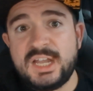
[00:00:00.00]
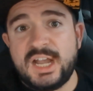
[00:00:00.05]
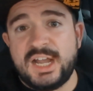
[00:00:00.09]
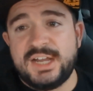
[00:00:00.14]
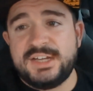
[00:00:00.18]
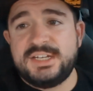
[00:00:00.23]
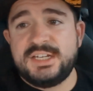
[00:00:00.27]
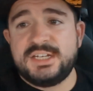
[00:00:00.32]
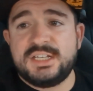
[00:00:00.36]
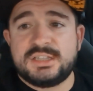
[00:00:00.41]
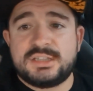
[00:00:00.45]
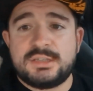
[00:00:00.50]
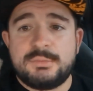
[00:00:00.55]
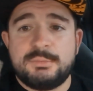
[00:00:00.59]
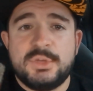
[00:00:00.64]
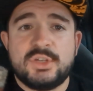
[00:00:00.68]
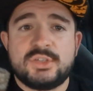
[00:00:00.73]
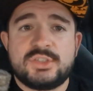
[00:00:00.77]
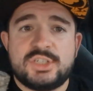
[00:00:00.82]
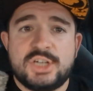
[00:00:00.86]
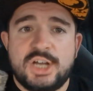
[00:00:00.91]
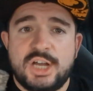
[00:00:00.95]
I did get the
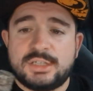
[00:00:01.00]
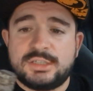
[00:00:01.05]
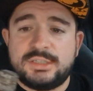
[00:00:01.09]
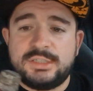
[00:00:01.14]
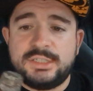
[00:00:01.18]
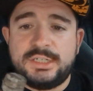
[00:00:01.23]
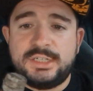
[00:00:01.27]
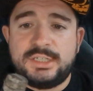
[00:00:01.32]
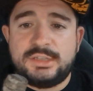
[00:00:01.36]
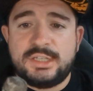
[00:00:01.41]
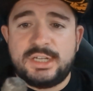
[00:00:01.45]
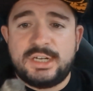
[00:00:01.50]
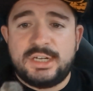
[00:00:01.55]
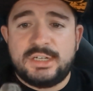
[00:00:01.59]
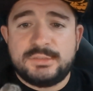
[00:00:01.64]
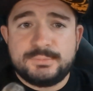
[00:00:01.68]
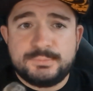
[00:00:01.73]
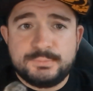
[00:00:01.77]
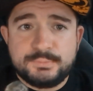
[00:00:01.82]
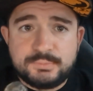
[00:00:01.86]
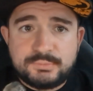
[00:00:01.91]
milk chocolate in there,